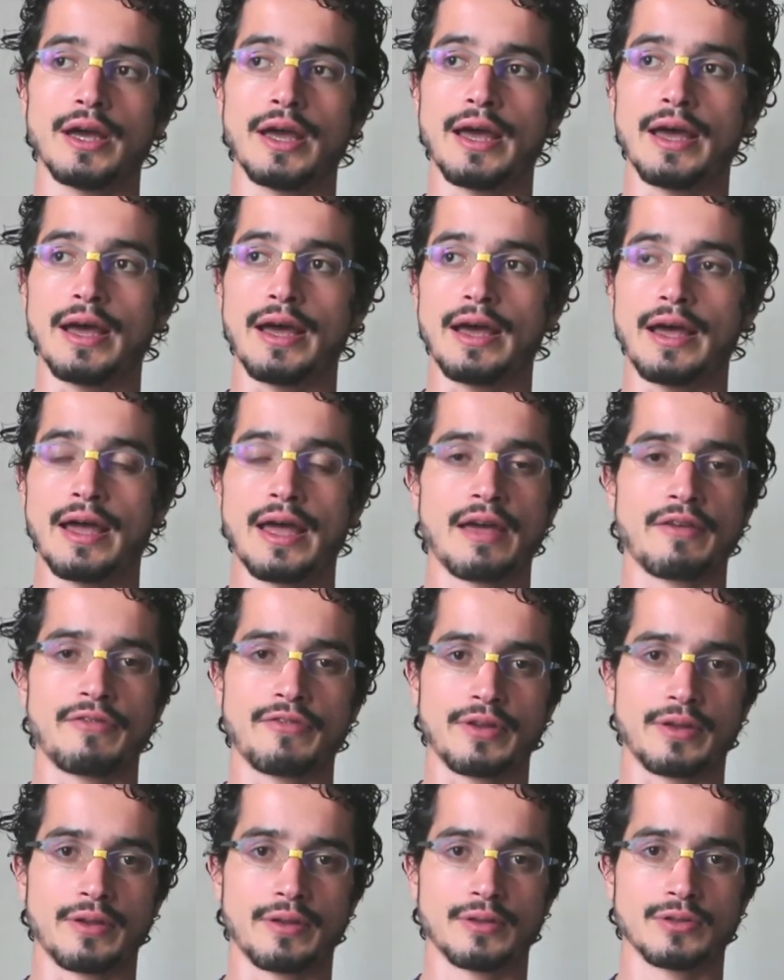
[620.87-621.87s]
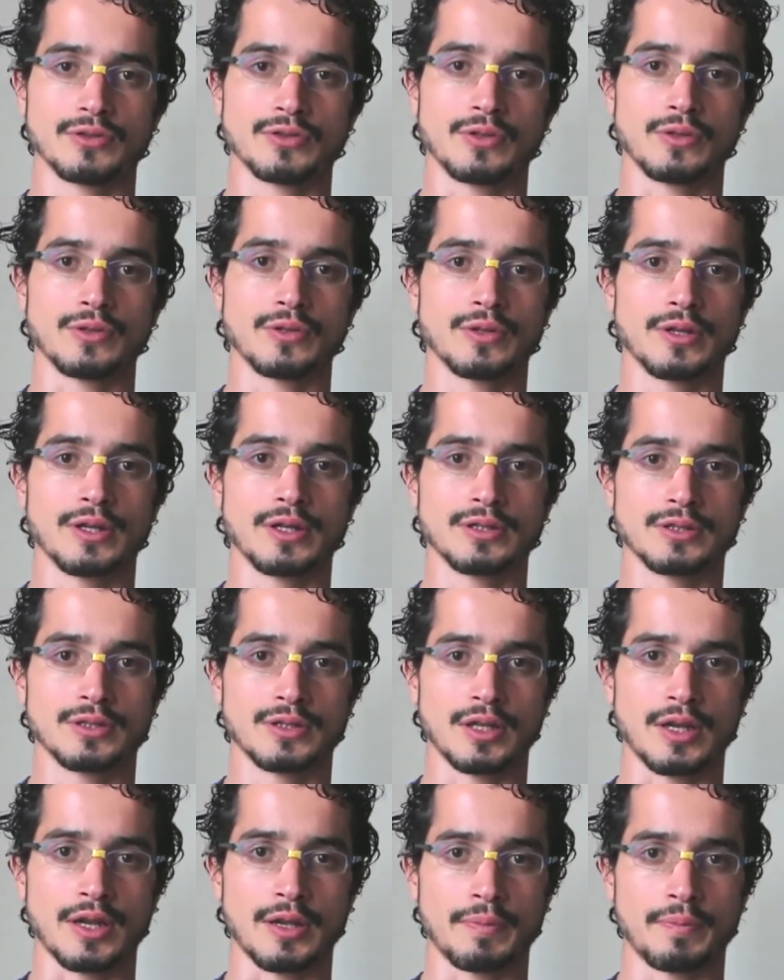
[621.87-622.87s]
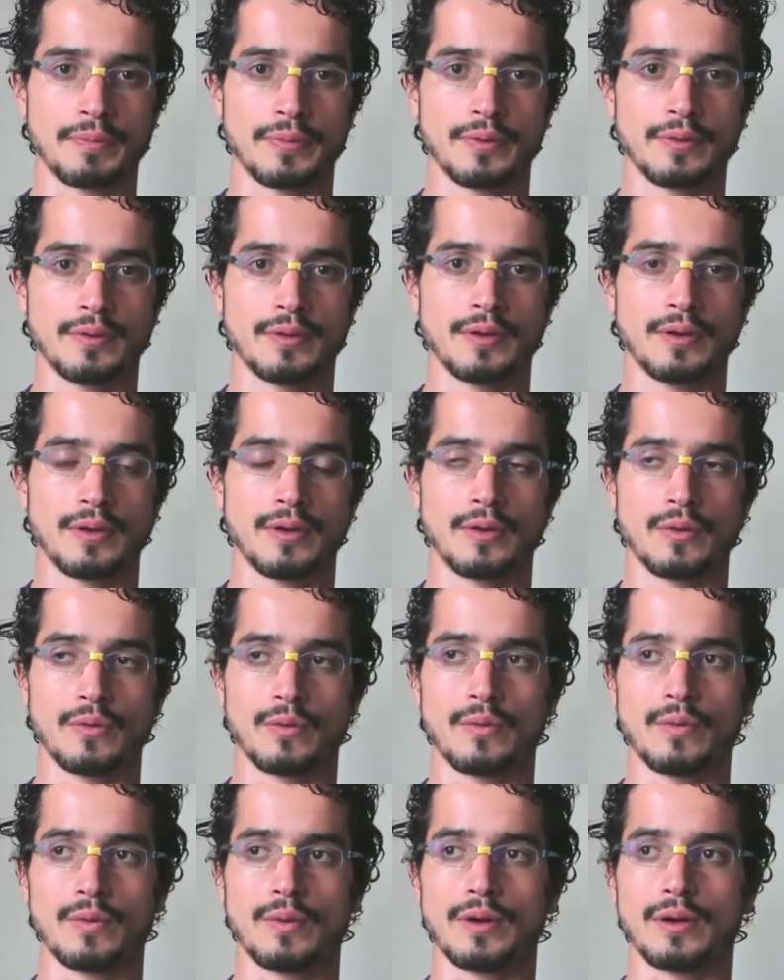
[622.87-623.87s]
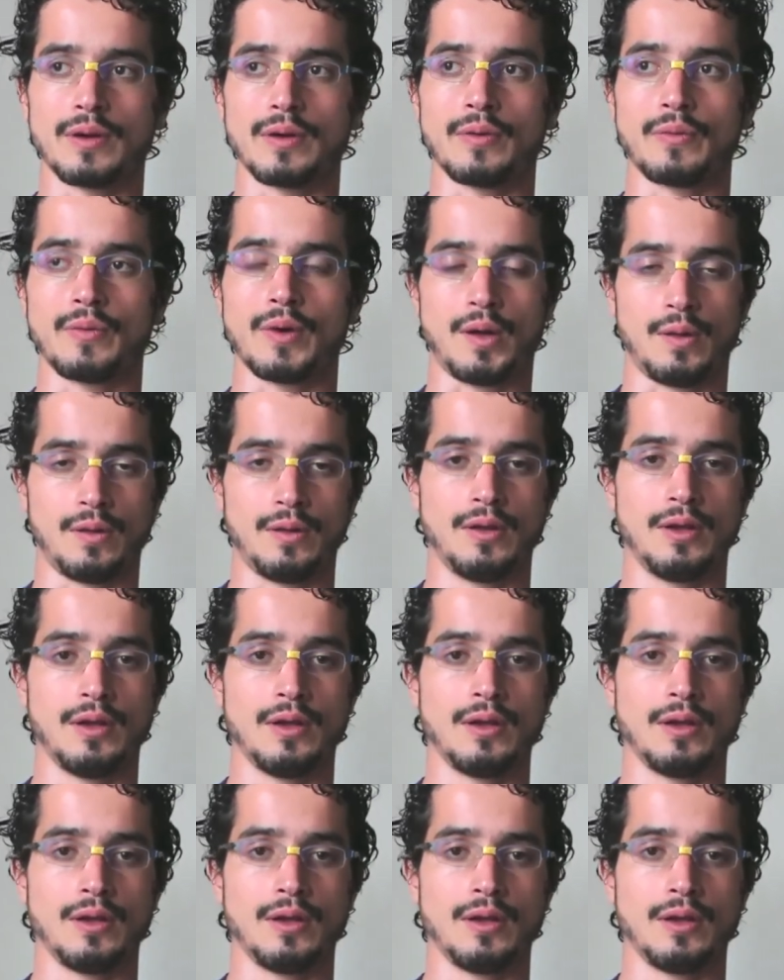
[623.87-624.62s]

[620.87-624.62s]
heavy, so you can sleep well.